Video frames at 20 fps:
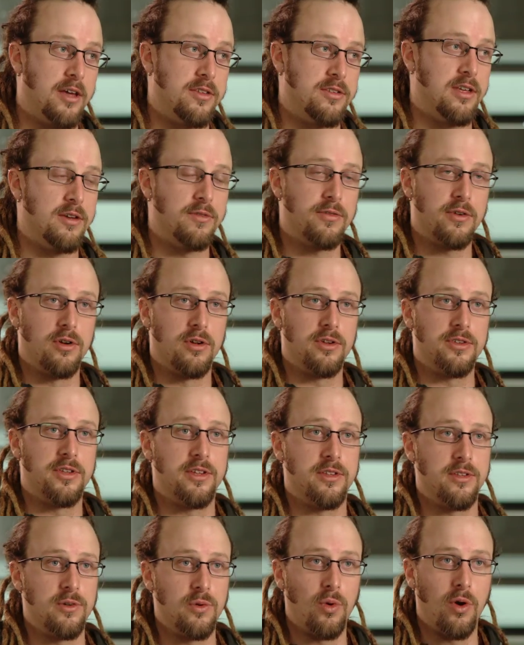As difficult
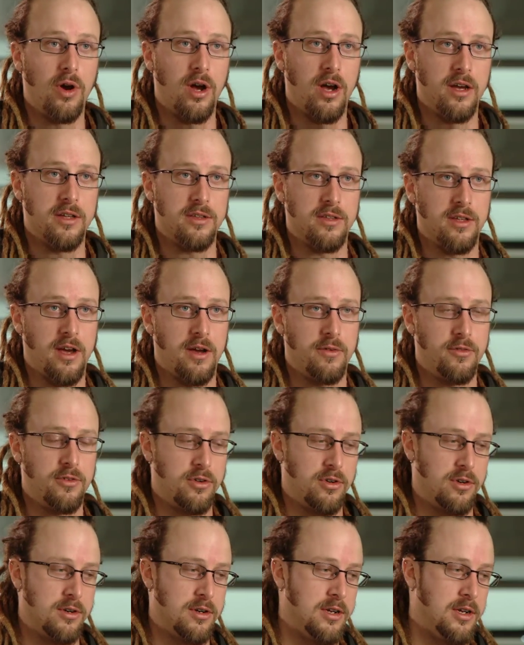as it was,
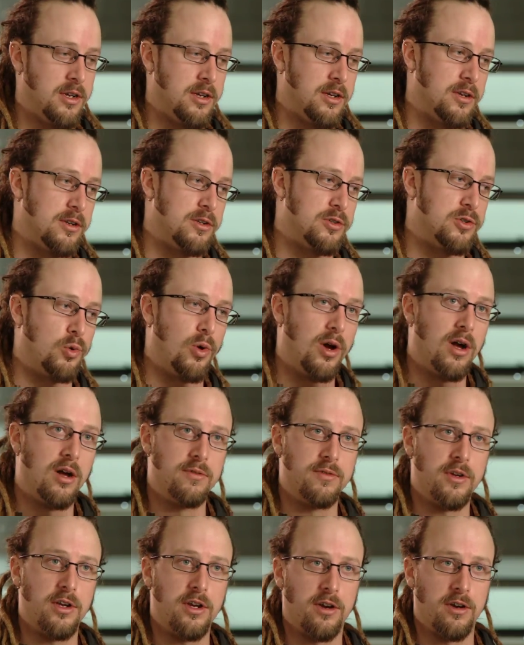after
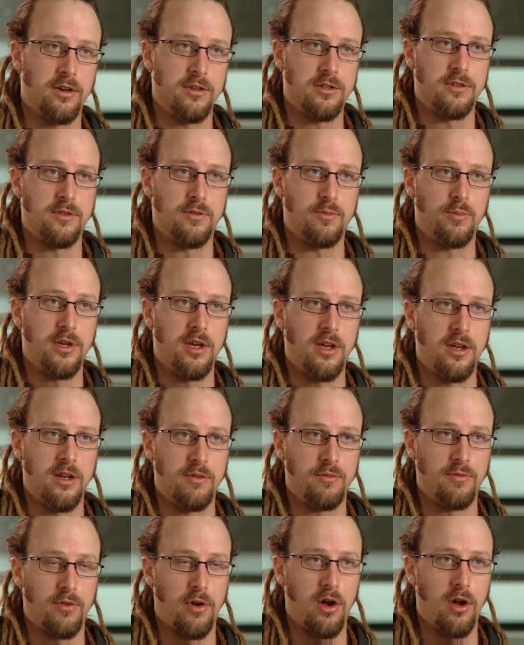12 years of being
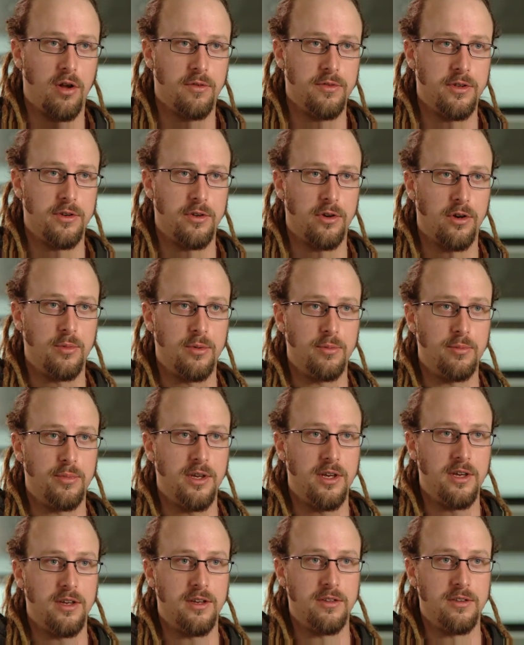involved in Urban
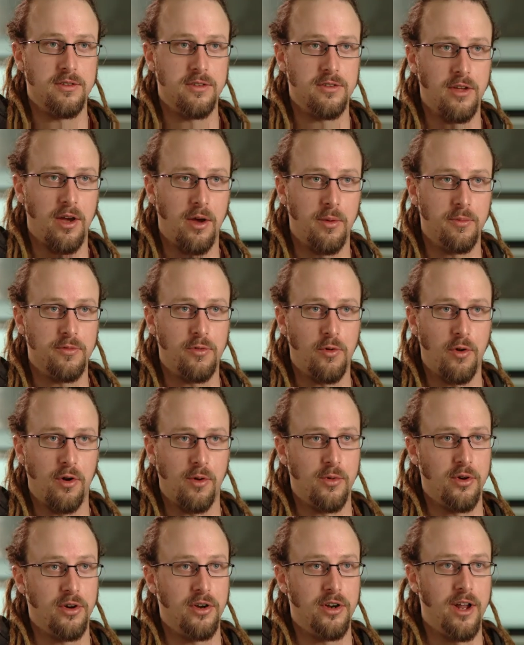Peak in some
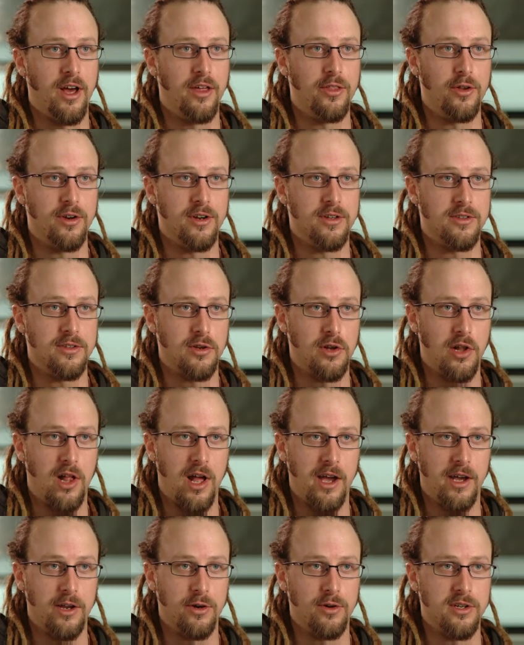form or another as a
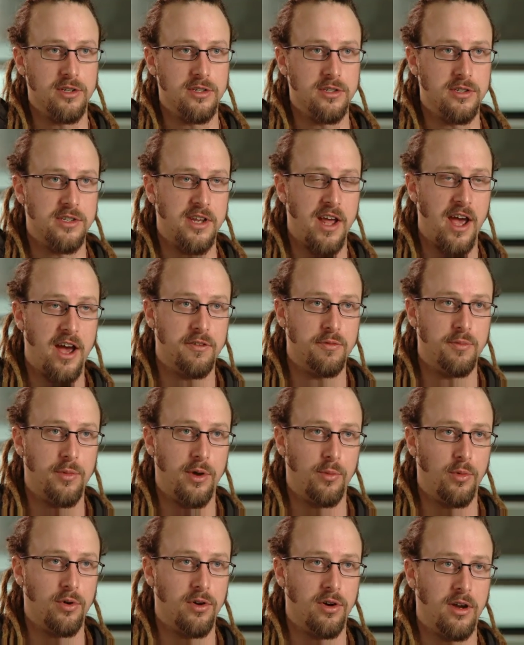client or as a staff
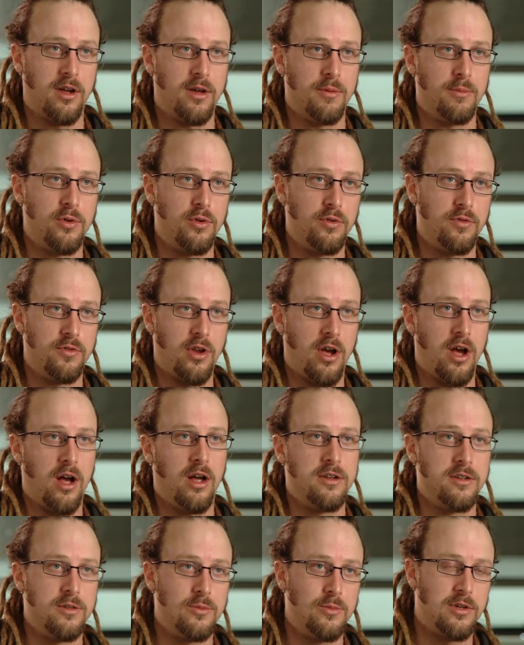member, I moved
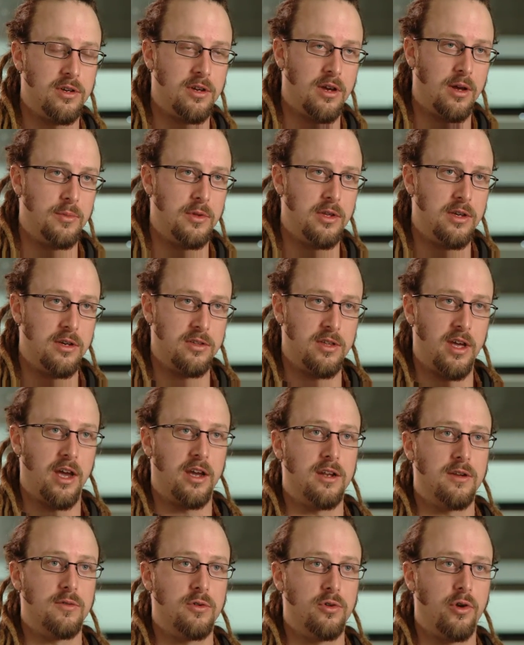on to become the
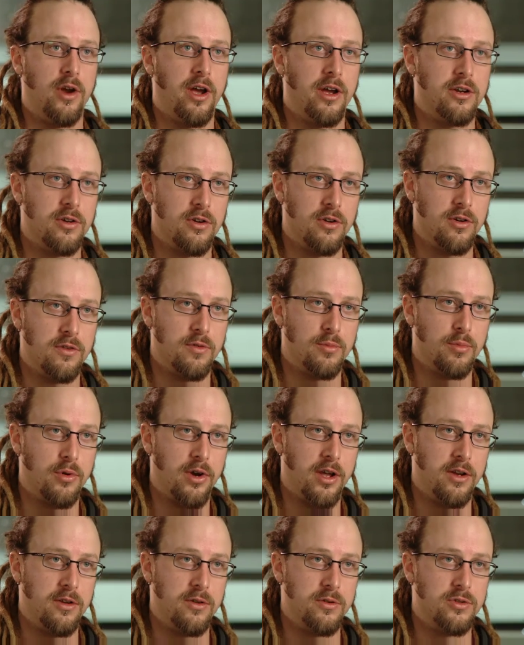executive director of a
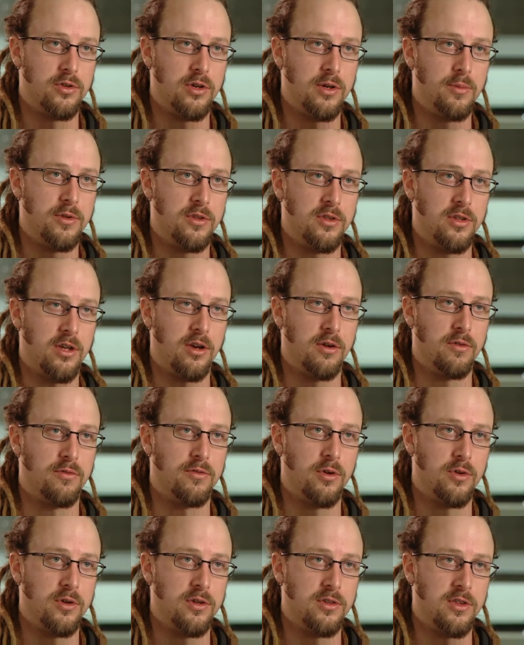brand new treatment center
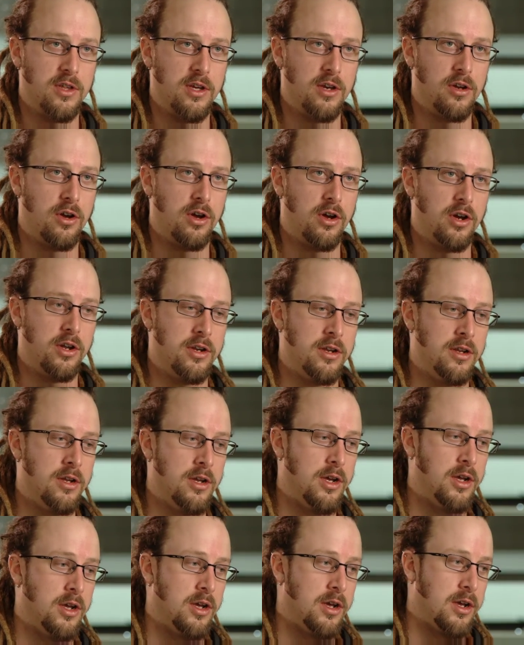focusing on
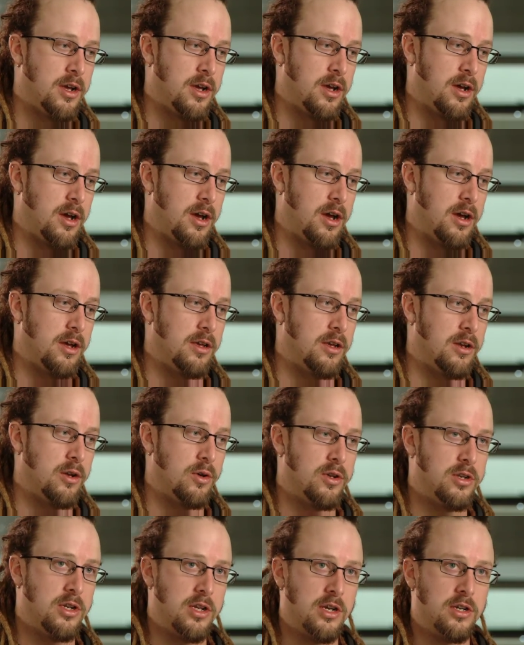
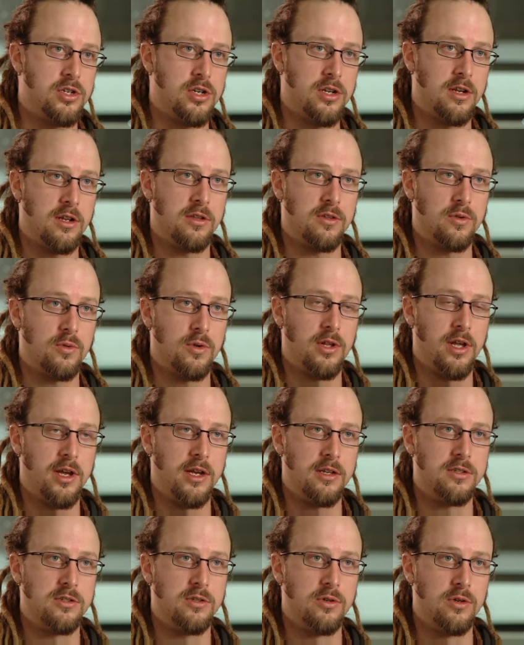addiction as it
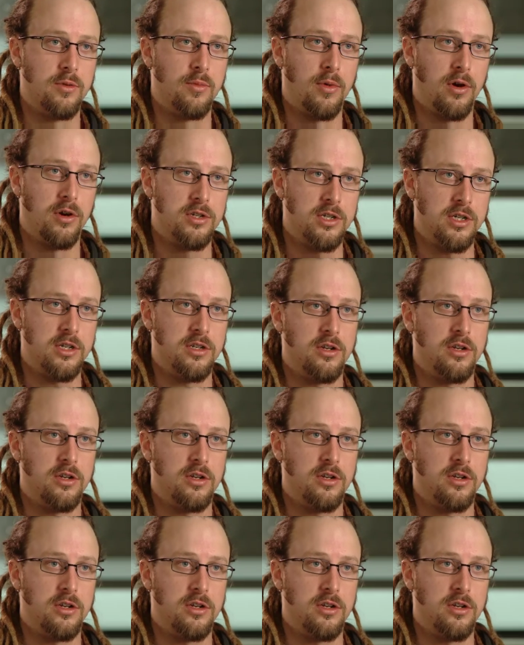relates to emerging